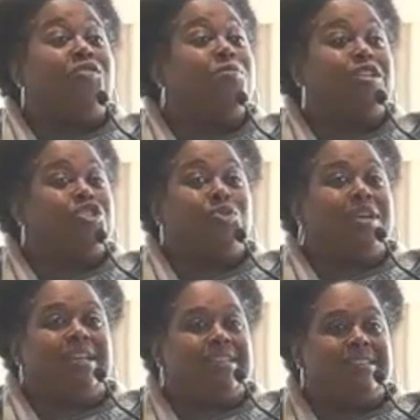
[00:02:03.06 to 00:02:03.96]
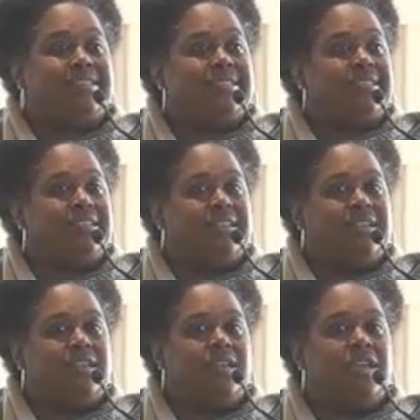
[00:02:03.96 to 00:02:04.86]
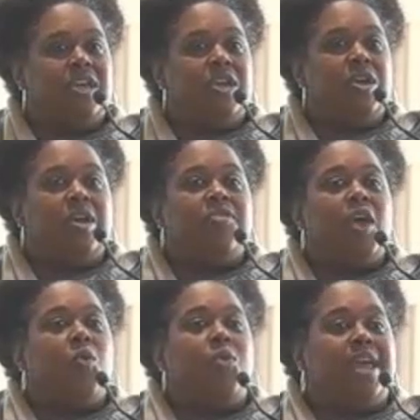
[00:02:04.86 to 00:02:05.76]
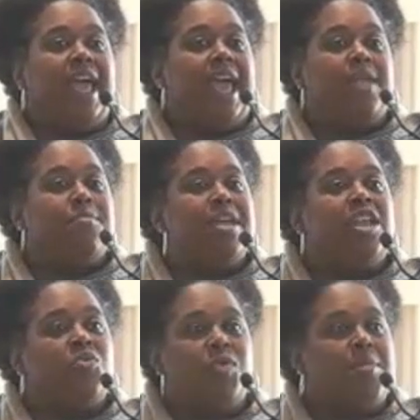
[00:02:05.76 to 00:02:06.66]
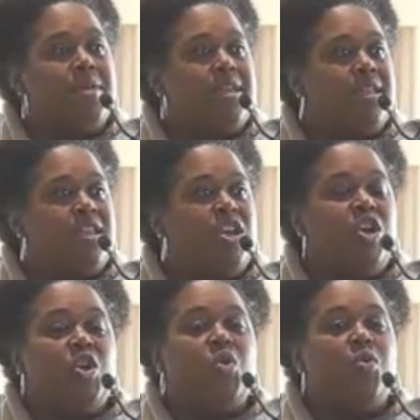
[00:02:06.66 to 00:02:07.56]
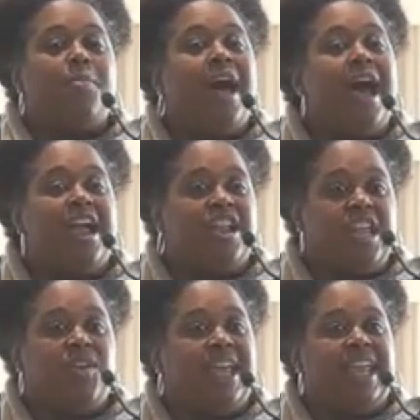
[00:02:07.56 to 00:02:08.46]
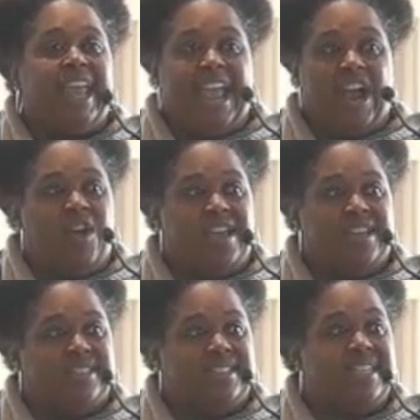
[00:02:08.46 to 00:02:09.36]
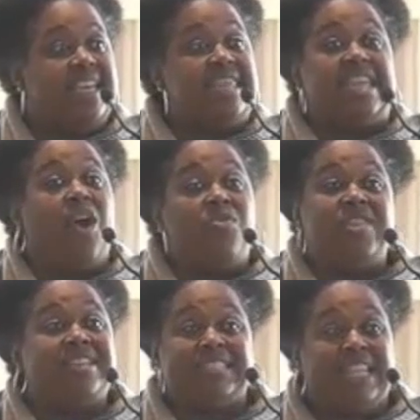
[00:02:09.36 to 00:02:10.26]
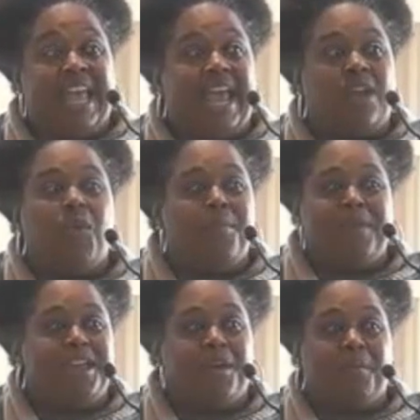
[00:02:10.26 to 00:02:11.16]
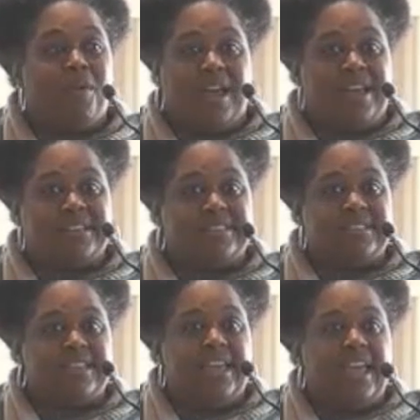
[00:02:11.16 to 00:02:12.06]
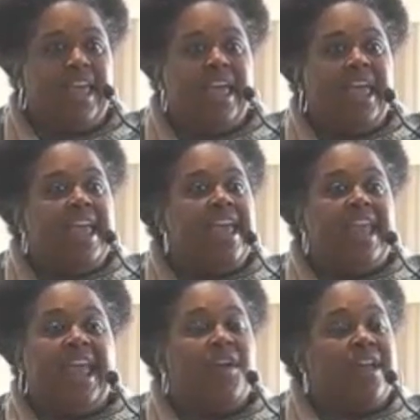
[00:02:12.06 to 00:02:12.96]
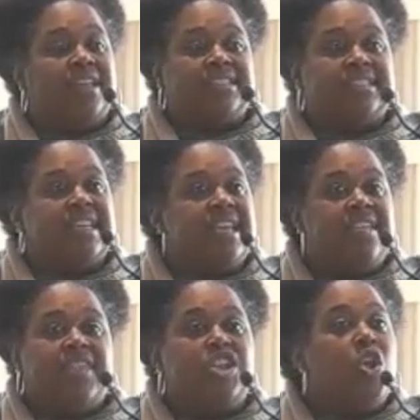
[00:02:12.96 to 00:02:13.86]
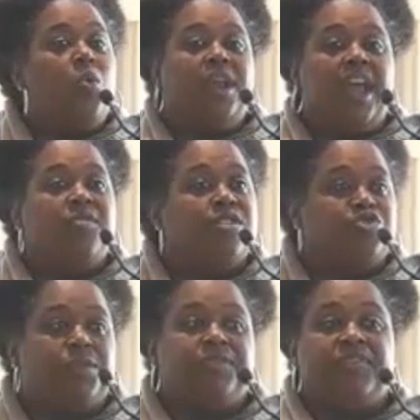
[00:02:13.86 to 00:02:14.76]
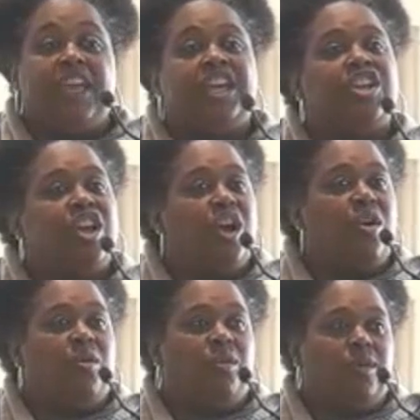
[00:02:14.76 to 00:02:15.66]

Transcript: from the trees, that we had men and women who were pioneering in areas on this land while being oppressed, in areas that no one ever dreamt that they could go.